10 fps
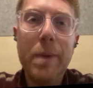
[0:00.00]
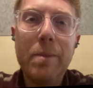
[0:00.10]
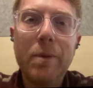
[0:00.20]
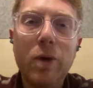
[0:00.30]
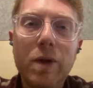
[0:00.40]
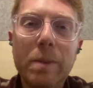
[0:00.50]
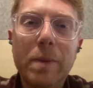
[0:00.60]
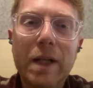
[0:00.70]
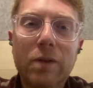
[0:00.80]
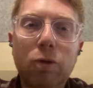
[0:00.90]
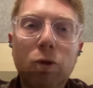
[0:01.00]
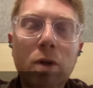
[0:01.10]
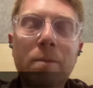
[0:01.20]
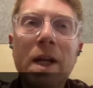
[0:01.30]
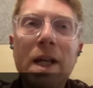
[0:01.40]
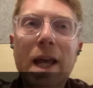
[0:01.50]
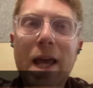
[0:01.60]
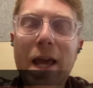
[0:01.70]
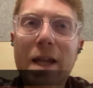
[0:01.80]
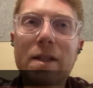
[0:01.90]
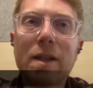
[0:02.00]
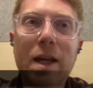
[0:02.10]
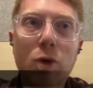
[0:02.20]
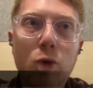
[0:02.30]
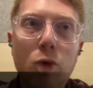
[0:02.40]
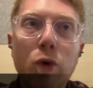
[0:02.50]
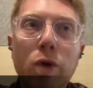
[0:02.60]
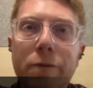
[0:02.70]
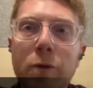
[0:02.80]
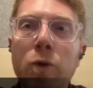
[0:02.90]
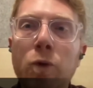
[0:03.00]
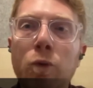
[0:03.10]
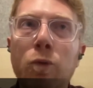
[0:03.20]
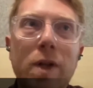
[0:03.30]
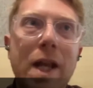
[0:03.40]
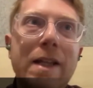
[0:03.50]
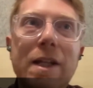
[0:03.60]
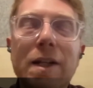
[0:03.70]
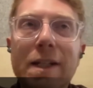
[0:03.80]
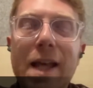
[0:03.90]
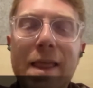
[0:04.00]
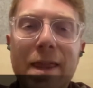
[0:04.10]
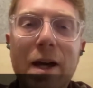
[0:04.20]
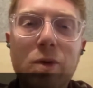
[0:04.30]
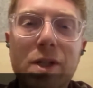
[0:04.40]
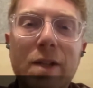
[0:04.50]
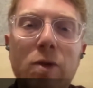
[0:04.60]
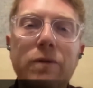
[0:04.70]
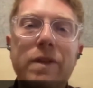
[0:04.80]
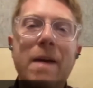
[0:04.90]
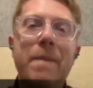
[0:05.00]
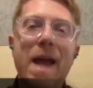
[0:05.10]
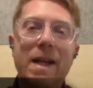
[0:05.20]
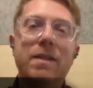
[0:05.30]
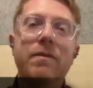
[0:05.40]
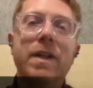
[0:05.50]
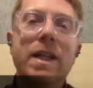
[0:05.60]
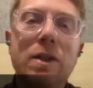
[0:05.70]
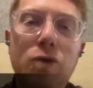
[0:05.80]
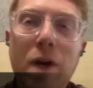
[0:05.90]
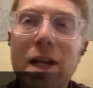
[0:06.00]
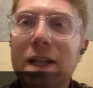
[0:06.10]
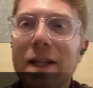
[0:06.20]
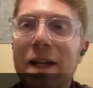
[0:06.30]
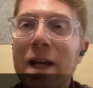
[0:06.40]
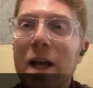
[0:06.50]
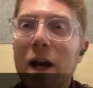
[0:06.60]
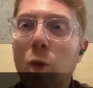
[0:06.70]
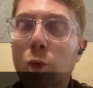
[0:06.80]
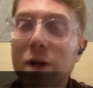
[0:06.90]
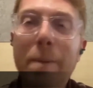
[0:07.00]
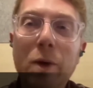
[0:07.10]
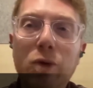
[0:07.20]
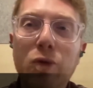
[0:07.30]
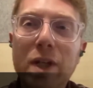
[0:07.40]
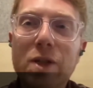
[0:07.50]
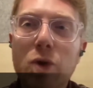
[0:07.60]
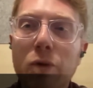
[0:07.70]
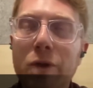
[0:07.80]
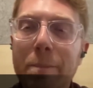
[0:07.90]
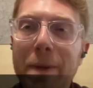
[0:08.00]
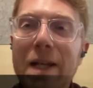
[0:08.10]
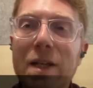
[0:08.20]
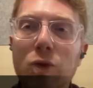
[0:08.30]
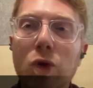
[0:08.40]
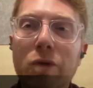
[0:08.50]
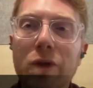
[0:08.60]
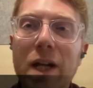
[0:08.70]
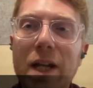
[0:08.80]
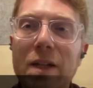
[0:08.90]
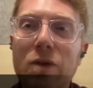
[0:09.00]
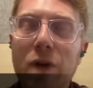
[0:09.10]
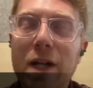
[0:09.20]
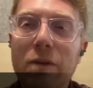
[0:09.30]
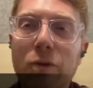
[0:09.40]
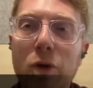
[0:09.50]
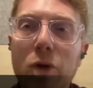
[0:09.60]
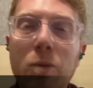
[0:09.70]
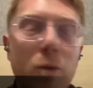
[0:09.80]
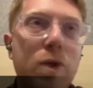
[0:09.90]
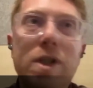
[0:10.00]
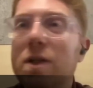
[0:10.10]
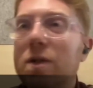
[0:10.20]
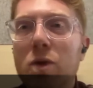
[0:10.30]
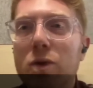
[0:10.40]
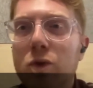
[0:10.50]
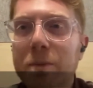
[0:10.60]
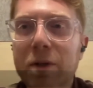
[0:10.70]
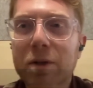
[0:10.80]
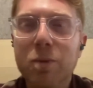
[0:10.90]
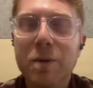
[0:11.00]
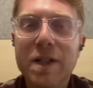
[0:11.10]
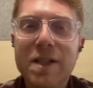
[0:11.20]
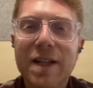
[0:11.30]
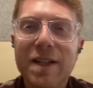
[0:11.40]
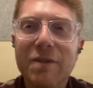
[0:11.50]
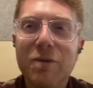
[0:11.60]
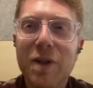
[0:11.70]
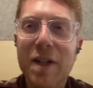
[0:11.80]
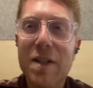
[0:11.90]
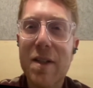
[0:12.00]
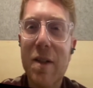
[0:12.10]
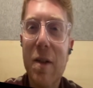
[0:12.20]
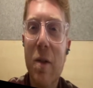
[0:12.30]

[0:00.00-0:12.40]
people on the platform, and a good few, like nearly 10,000 of them actively trading. We're about to reach over $1 billion in traded volume, which is super, super exciting for us.